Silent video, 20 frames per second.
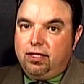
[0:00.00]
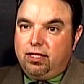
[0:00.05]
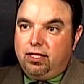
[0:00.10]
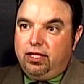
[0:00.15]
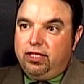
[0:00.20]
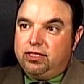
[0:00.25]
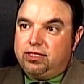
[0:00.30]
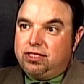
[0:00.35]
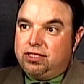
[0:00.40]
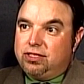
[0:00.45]

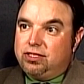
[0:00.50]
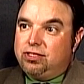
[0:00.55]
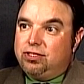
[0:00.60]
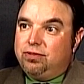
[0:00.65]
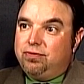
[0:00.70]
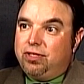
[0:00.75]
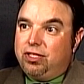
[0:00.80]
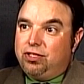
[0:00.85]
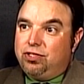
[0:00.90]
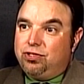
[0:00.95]
list is
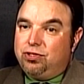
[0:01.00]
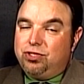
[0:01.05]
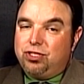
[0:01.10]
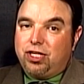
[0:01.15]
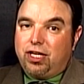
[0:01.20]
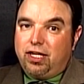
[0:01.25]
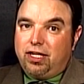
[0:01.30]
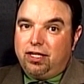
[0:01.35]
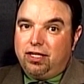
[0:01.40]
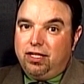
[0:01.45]
Sylvain
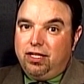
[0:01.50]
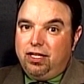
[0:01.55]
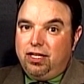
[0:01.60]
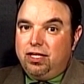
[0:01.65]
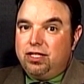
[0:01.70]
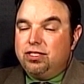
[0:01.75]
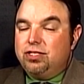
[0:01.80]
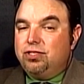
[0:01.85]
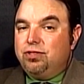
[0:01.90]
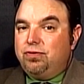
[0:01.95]
Turgeon.
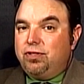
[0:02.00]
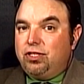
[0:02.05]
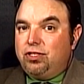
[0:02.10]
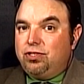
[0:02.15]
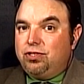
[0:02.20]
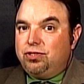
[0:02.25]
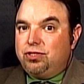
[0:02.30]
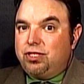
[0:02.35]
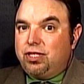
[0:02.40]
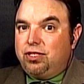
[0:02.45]
Sylvain
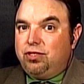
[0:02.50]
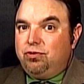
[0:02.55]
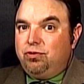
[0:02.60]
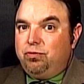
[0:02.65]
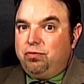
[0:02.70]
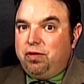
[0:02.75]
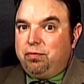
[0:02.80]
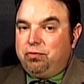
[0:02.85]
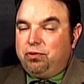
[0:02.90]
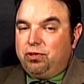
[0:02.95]
Turgeon, you
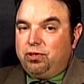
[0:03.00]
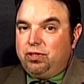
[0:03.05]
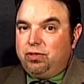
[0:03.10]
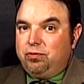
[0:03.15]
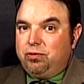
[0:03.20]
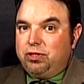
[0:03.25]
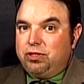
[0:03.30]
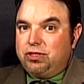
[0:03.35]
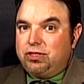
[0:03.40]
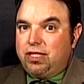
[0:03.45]
remember,
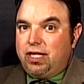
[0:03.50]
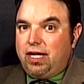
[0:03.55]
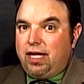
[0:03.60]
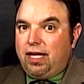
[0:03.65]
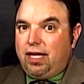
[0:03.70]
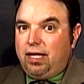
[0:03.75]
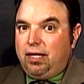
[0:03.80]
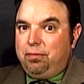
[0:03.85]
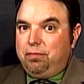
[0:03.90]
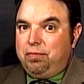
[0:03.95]
was
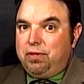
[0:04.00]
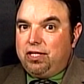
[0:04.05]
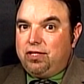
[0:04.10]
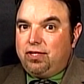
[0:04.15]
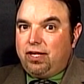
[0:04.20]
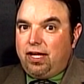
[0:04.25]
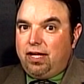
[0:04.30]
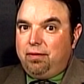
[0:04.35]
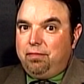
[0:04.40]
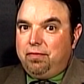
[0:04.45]
a
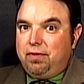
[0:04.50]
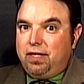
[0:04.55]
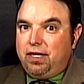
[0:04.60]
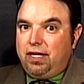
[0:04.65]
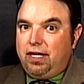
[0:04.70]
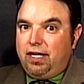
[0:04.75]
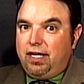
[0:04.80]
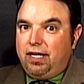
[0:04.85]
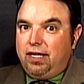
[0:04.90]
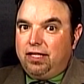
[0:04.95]
big-time
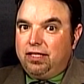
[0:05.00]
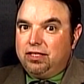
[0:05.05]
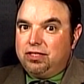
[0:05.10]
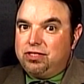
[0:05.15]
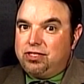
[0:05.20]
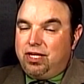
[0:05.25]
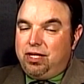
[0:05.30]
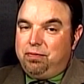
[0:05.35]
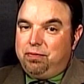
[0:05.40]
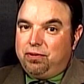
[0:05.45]

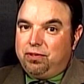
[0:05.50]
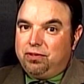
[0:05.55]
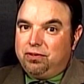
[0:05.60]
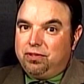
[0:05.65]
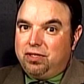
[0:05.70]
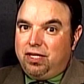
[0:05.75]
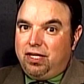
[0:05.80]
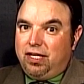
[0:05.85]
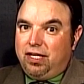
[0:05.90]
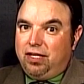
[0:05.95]
sniper.
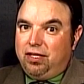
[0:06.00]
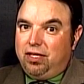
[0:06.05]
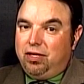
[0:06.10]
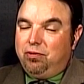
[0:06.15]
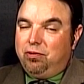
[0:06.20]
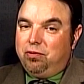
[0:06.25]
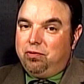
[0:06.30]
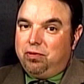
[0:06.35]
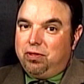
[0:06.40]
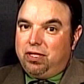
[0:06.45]
They
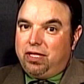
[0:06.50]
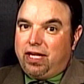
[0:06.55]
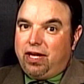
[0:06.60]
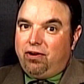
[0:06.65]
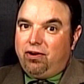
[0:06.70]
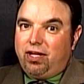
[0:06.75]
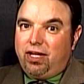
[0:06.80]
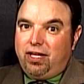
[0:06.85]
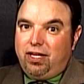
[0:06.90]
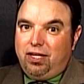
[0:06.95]
were really
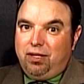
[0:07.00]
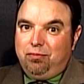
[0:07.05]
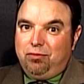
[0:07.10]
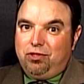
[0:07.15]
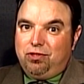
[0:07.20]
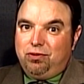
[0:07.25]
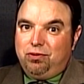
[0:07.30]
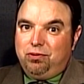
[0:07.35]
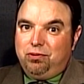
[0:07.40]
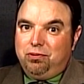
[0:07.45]
counting on him
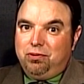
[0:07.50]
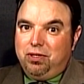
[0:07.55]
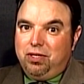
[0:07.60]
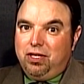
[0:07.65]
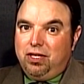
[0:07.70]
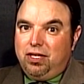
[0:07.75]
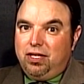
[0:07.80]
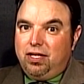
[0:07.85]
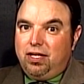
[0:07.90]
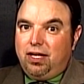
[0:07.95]
to
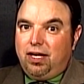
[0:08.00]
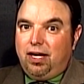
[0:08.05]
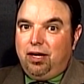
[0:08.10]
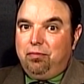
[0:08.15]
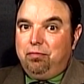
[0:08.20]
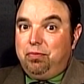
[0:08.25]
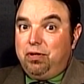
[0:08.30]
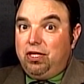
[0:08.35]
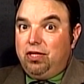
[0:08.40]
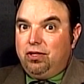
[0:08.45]

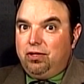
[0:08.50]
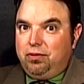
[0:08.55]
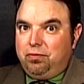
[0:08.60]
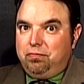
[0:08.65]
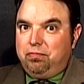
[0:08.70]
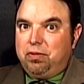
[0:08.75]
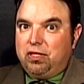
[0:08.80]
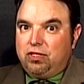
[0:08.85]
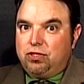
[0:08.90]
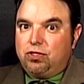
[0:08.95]
be their
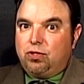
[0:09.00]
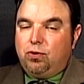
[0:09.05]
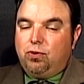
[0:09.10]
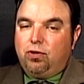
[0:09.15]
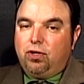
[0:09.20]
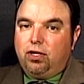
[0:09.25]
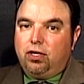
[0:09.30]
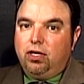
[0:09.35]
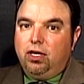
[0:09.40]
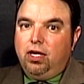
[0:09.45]
big
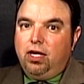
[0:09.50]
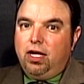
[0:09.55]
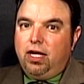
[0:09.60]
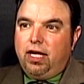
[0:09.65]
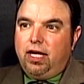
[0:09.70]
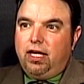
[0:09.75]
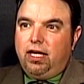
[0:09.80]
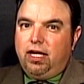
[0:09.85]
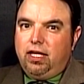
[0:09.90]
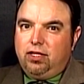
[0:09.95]
scorer,
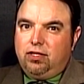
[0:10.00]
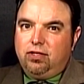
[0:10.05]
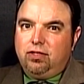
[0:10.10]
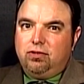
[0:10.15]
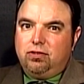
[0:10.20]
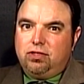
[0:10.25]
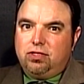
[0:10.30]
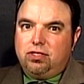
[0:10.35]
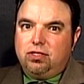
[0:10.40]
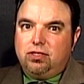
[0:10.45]
and
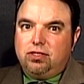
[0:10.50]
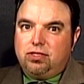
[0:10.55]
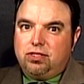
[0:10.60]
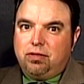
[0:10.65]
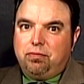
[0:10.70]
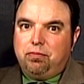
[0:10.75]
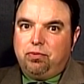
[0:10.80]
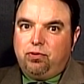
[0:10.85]
to some